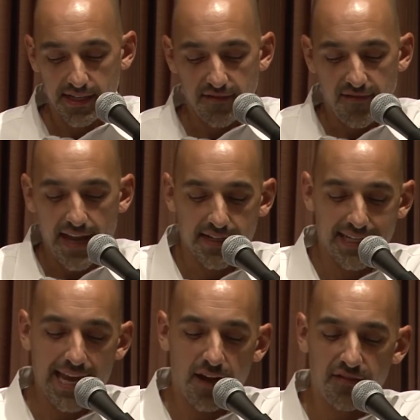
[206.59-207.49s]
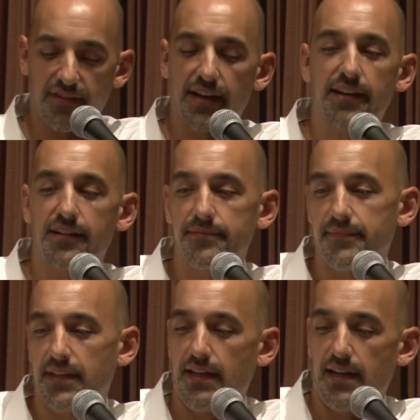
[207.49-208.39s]
In fact, CAL FIRE
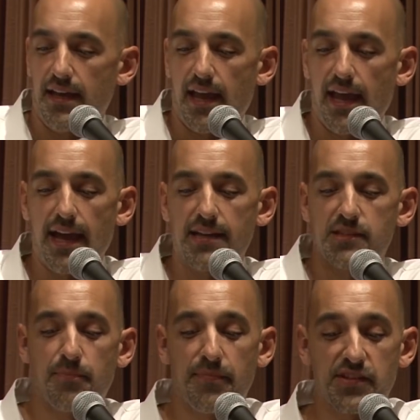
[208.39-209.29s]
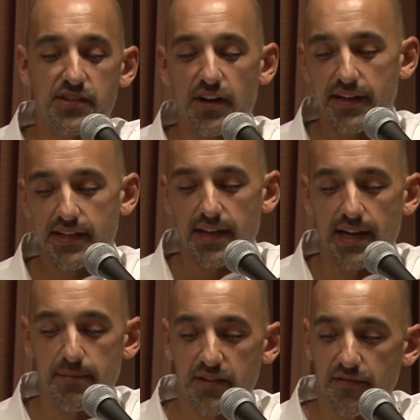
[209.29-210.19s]
has the starting
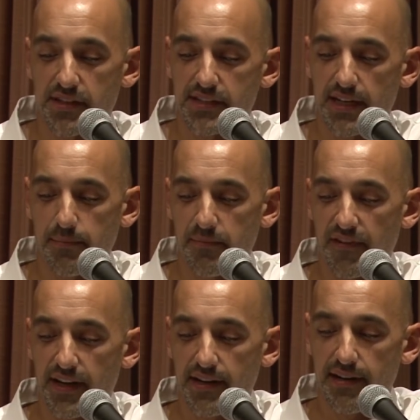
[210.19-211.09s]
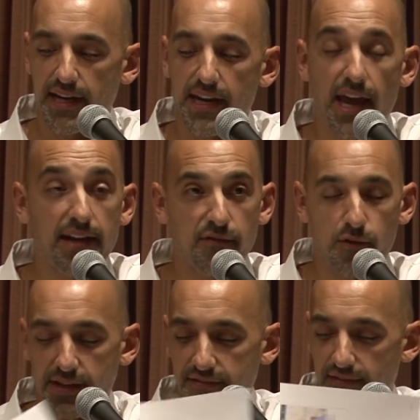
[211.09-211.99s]
times for the Tub fire at
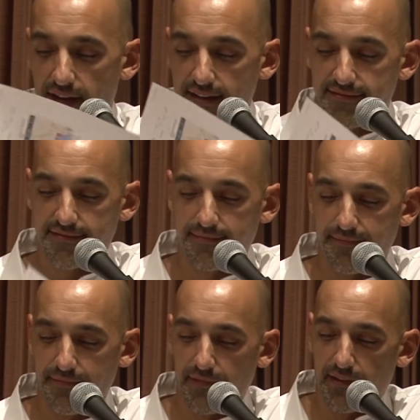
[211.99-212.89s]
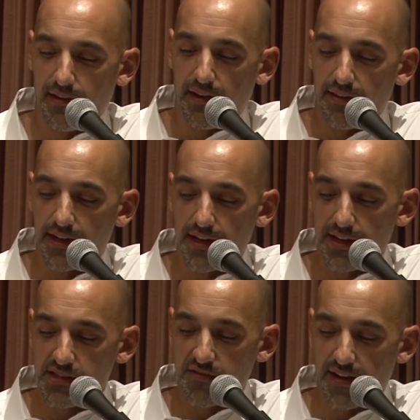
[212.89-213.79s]
9:45, the
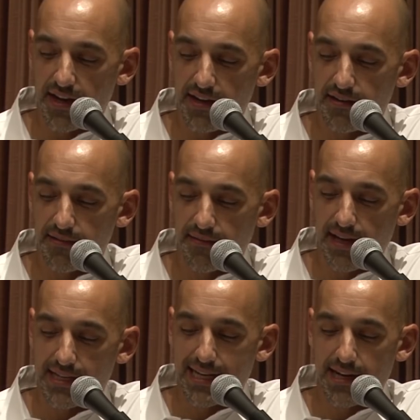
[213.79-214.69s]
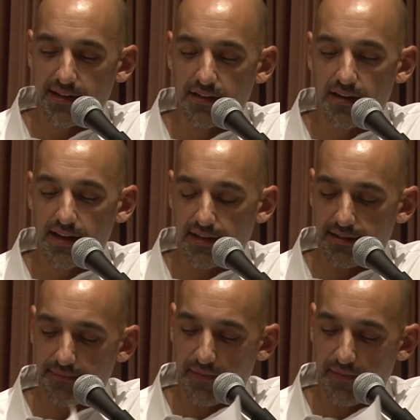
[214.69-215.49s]
Nuns fire at 10 o'clock,